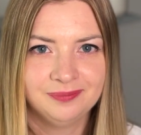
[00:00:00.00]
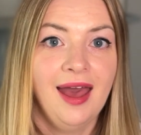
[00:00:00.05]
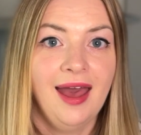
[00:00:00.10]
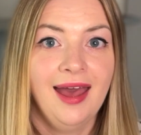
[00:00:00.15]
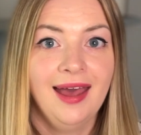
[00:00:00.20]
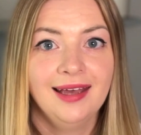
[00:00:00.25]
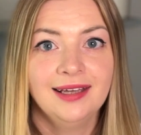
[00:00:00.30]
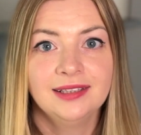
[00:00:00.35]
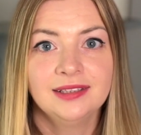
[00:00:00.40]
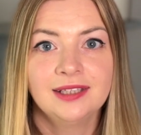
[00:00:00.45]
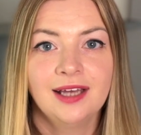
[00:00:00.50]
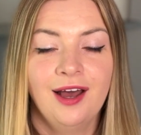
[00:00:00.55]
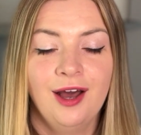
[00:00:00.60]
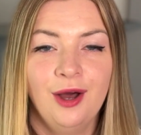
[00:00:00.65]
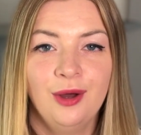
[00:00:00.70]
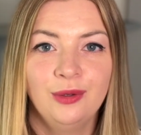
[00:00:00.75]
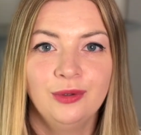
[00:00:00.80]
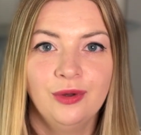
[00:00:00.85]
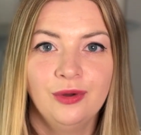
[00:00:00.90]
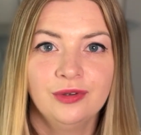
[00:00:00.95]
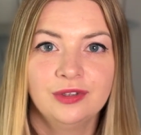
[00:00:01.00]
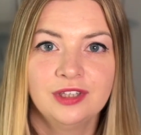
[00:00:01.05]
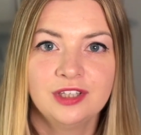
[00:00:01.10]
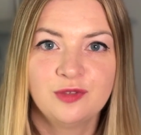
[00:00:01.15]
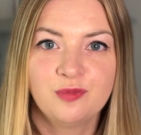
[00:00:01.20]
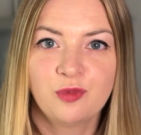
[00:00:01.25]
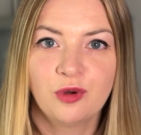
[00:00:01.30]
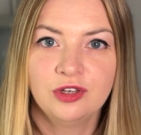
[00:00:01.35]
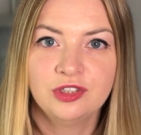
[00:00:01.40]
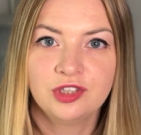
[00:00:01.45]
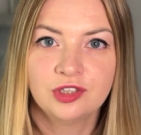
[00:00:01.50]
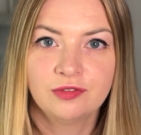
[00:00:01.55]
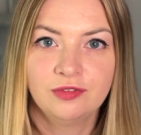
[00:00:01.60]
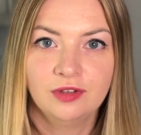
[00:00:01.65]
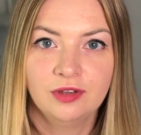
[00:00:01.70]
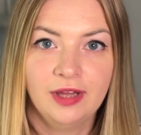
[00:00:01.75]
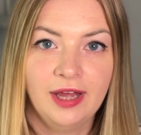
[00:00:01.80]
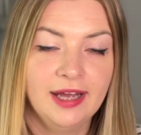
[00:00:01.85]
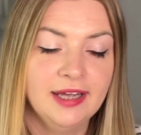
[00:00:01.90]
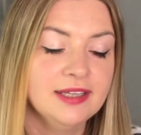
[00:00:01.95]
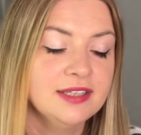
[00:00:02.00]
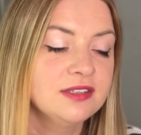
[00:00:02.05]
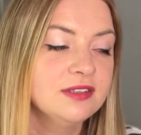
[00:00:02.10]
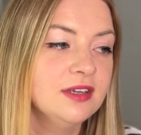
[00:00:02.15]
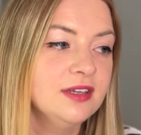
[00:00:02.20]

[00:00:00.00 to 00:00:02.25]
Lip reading: And how long this project will last?